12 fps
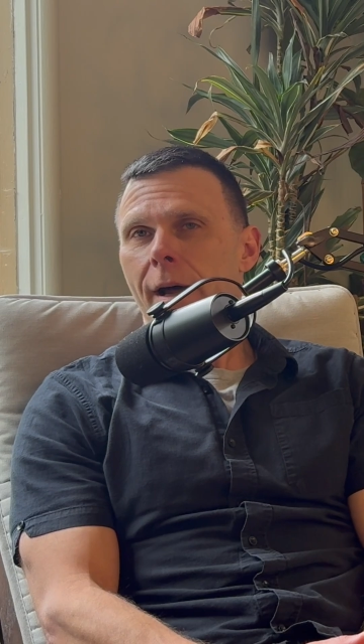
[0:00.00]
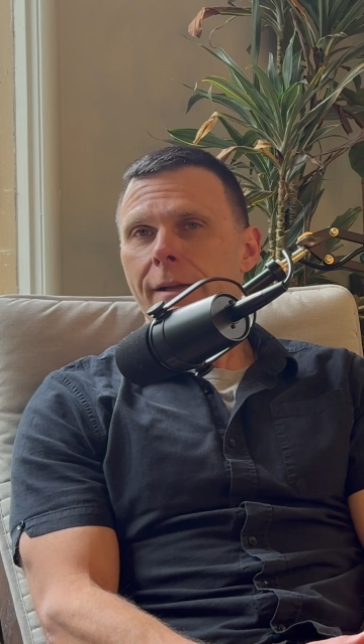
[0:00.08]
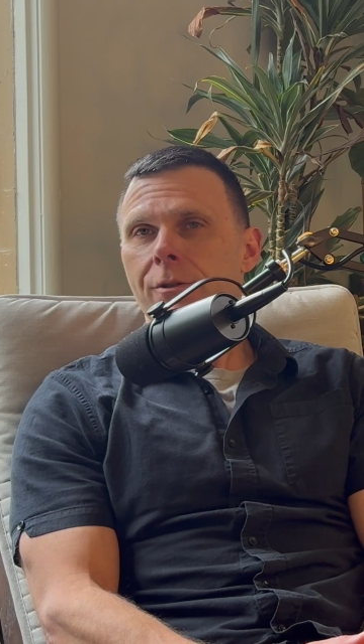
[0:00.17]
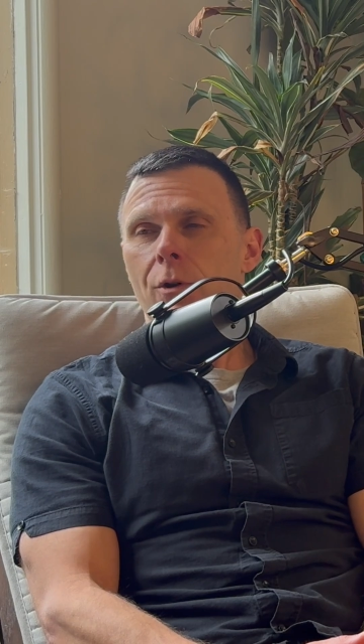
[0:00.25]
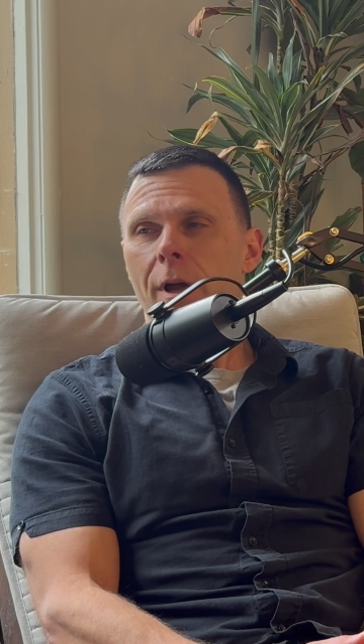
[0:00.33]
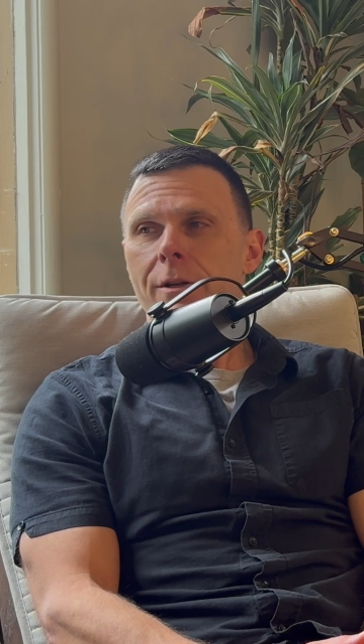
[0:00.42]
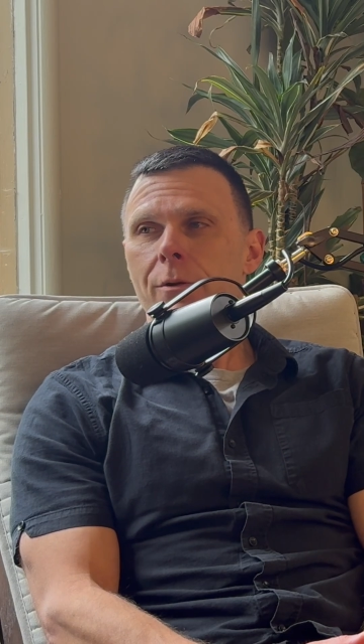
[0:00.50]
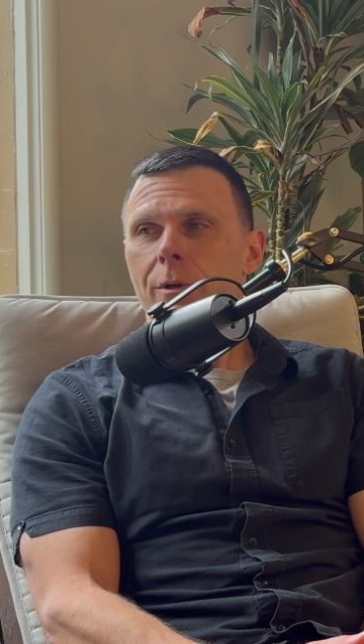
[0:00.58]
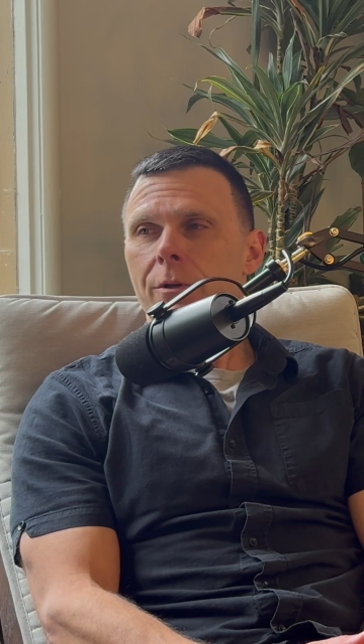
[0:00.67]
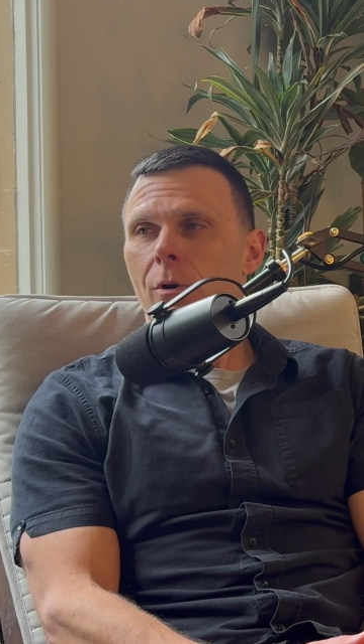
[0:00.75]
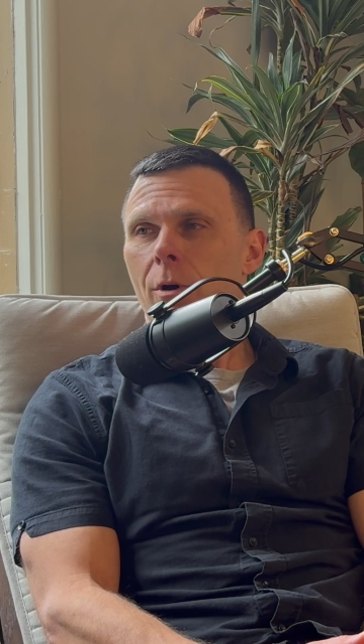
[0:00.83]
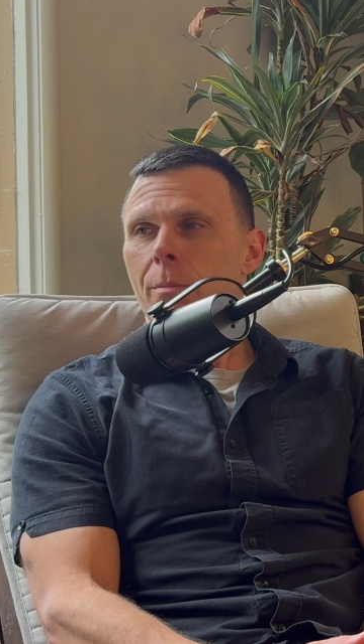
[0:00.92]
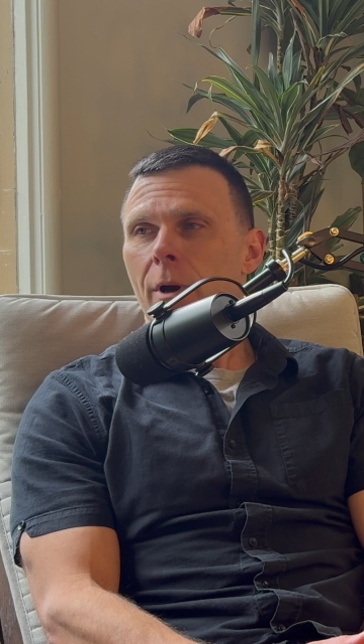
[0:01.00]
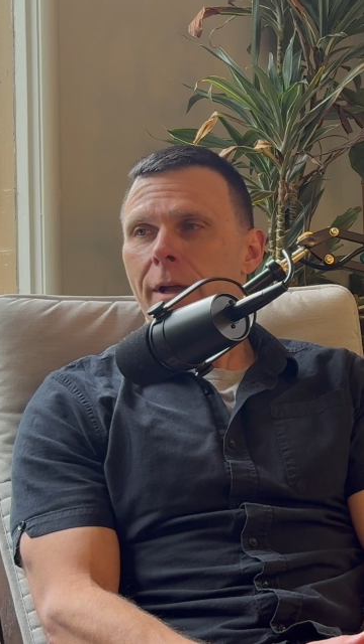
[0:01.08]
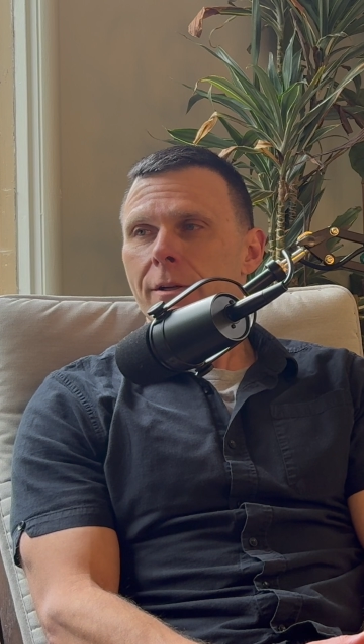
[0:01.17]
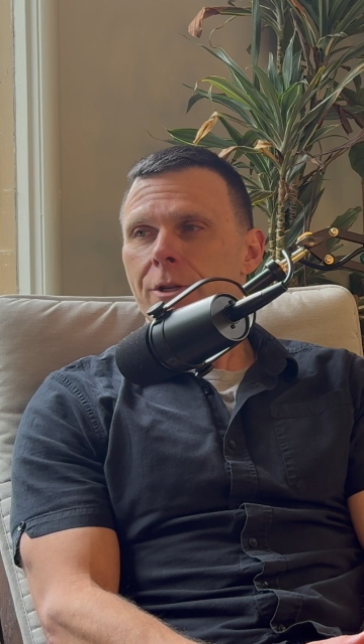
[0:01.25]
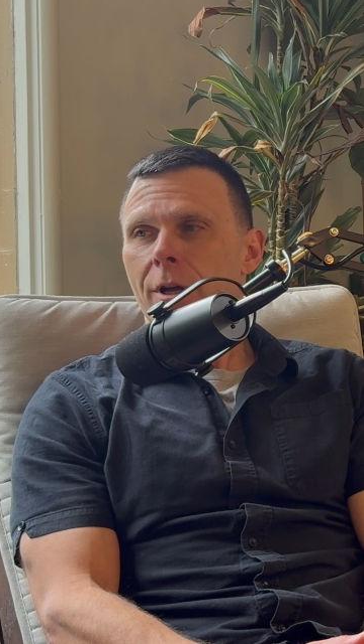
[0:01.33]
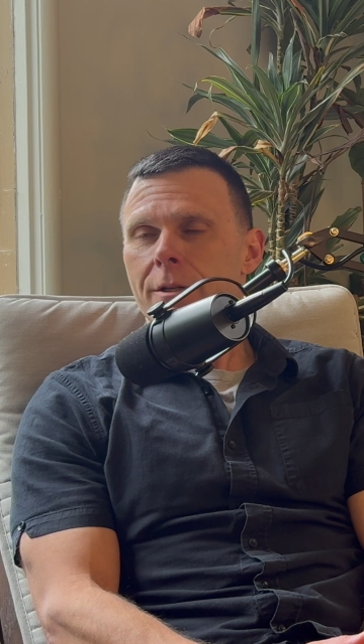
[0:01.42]
I tried to ignore
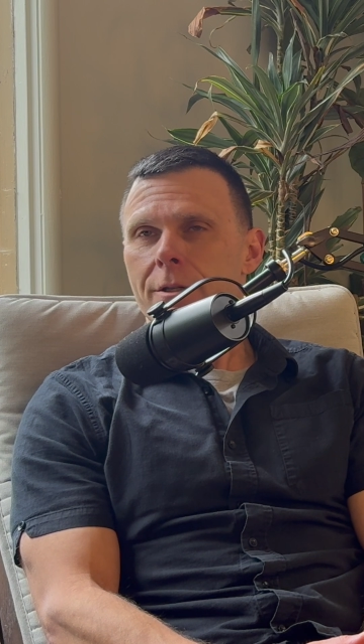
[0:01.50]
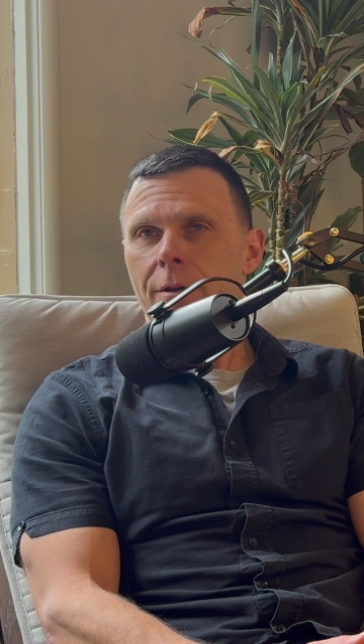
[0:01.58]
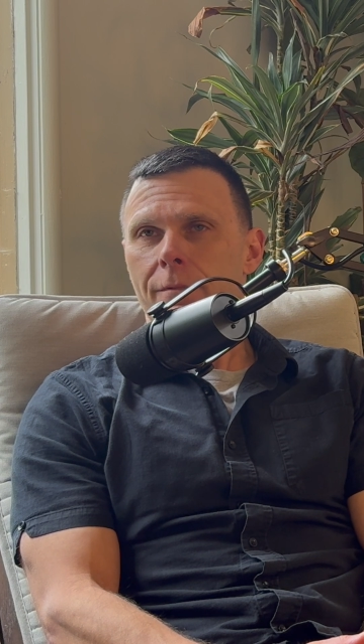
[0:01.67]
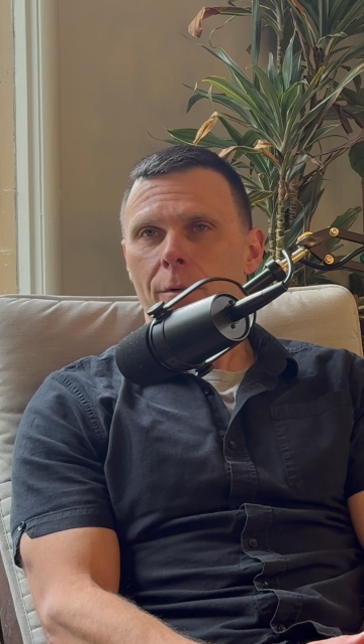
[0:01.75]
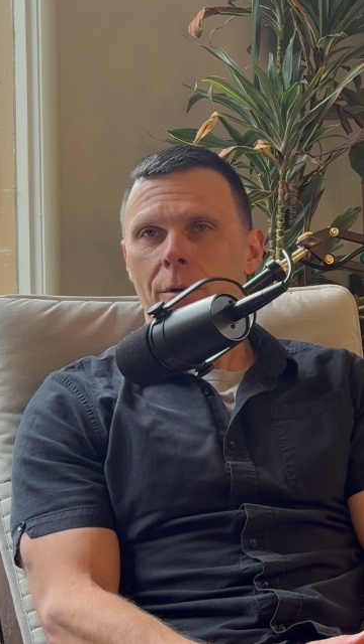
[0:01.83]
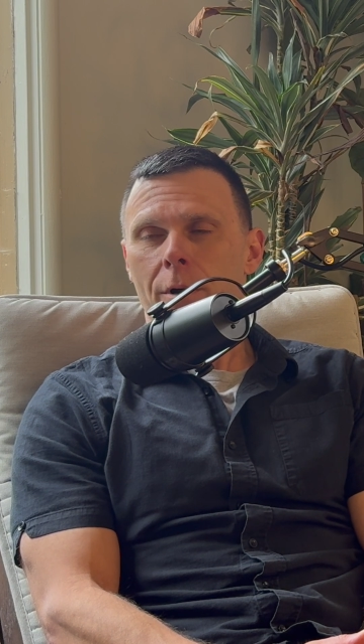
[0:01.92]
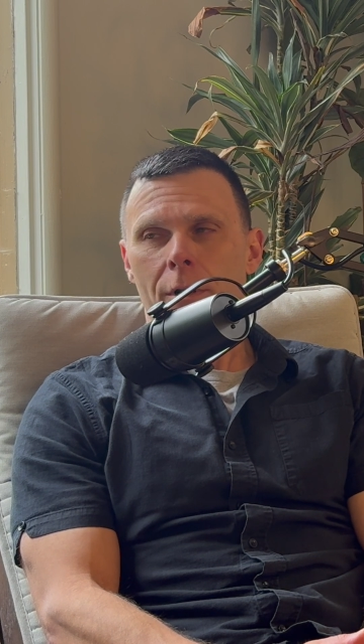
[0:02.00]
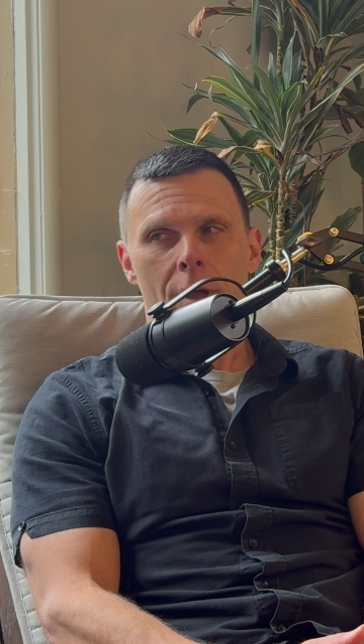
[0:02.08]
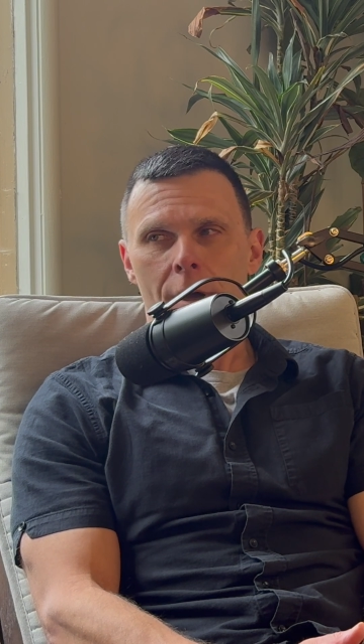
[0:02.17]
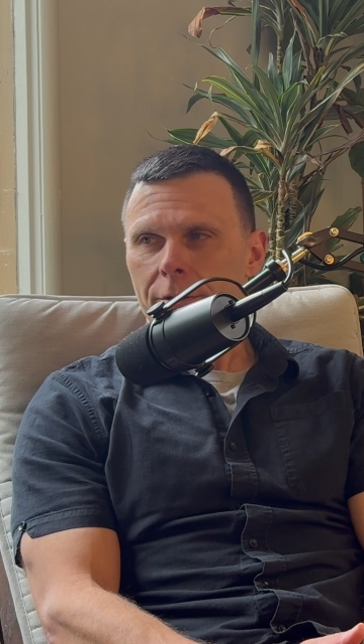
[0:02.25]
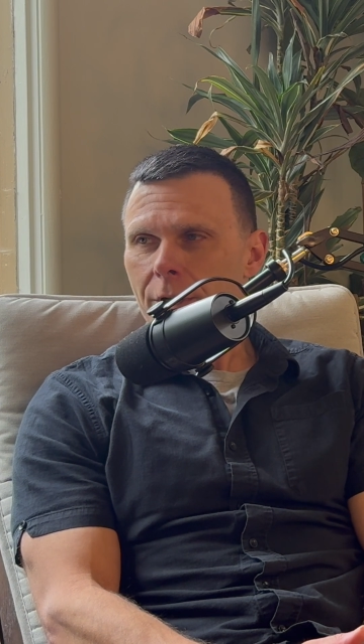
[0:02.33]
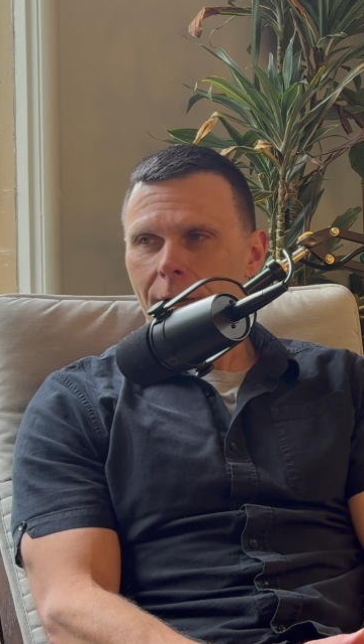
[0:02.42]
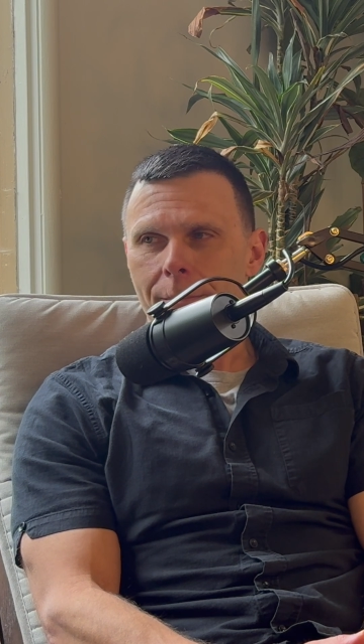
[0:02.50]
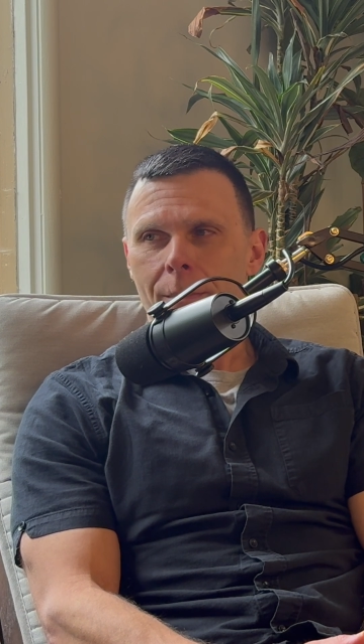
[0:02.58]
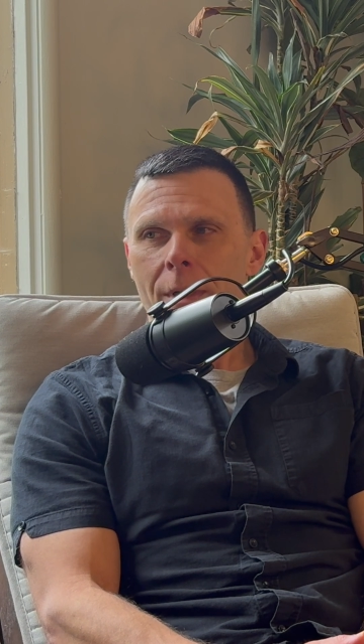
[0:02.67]
Bryan Johnson for a long time